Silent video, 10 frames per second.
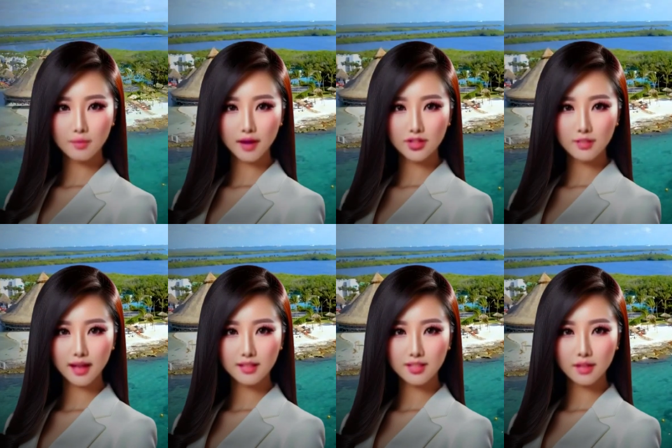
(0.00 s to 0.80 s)
Imagine
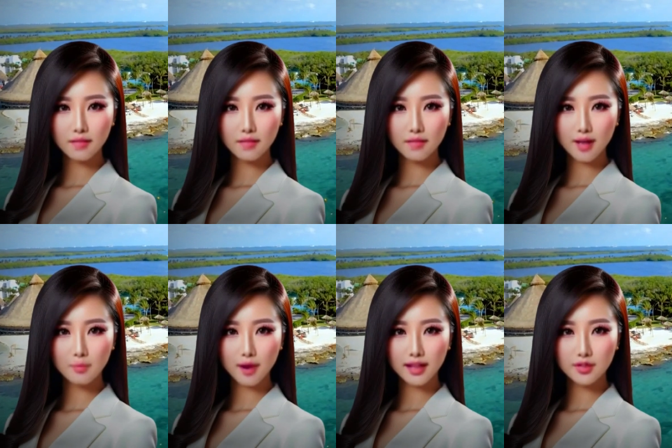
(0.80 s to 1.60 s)
this,
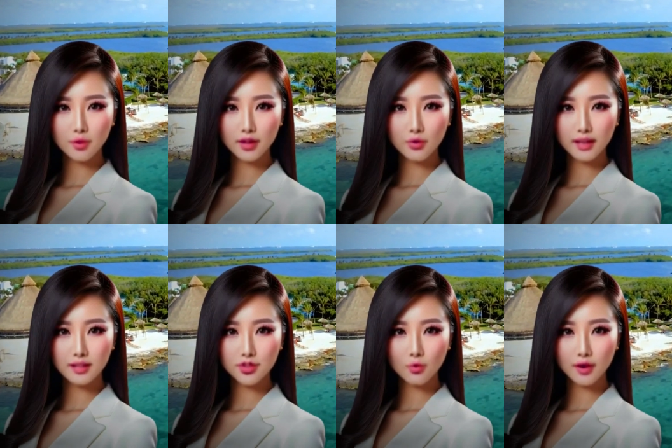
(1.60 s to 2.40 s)
a place where you can
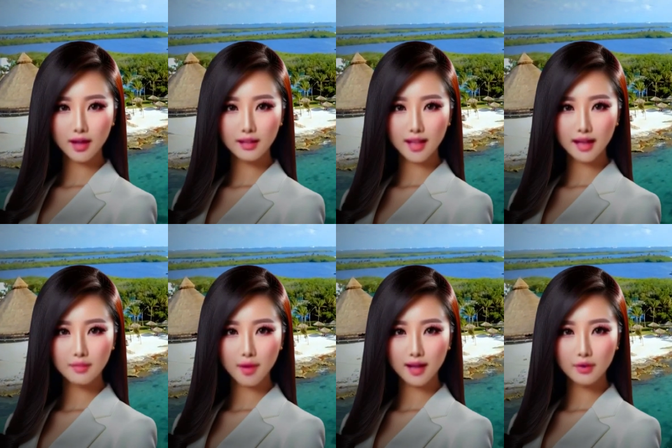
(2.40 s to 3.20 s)
enjoy a
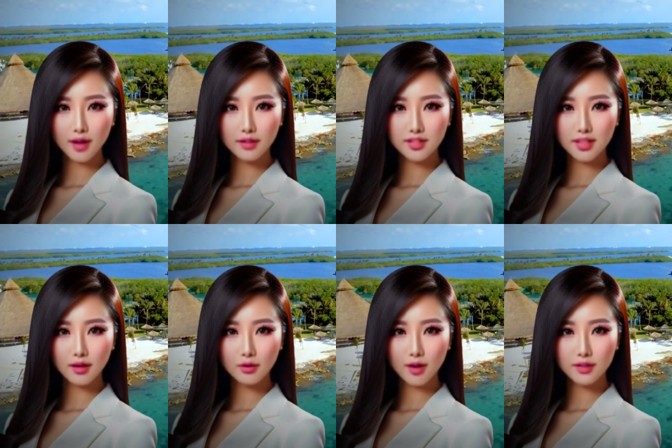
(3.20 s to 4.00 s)
laid-back
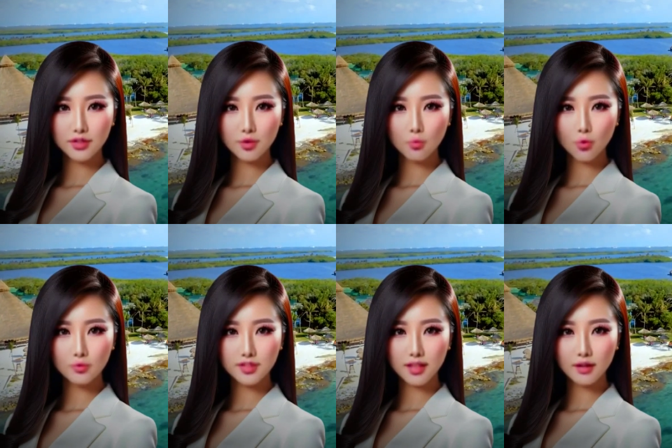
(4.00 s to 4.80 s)
lifestyle under the
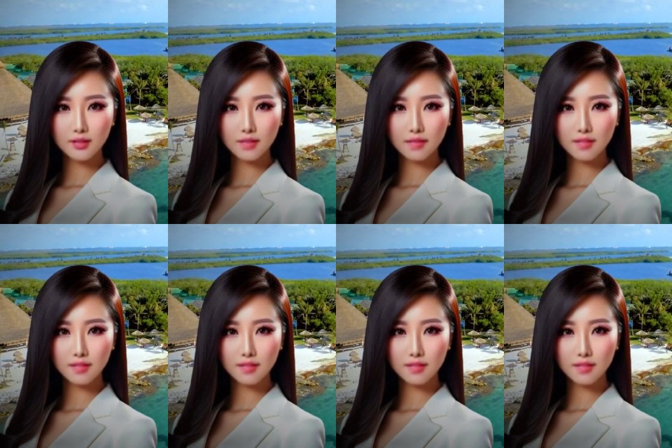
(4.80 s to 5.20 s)
warm sun,